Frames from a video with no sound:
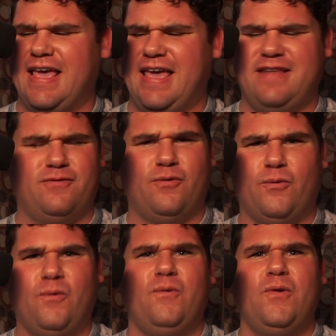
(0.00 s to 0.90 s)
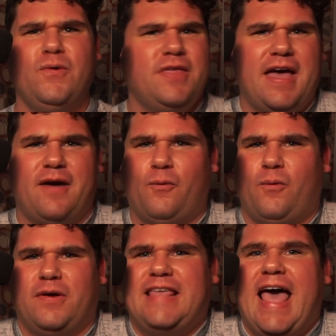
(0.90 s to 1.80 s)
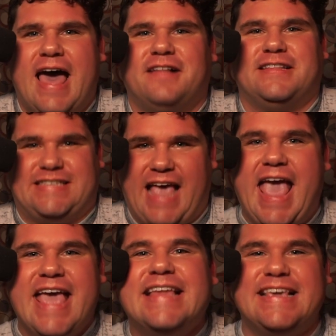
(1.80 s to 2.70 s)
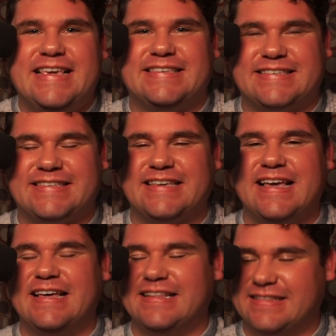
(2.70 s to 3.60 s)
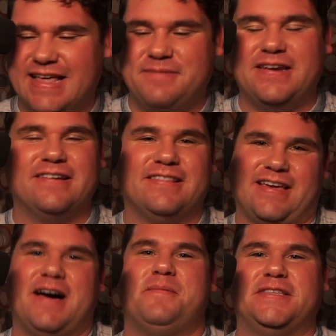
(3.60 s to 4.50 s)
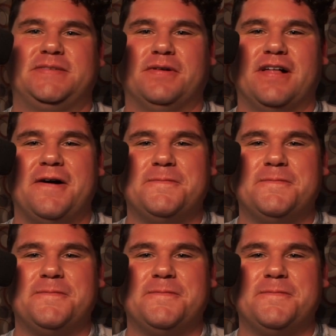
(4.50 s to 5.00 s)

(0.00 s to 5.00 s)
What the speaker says: And what the hell is Hades? Let me know in the comments below.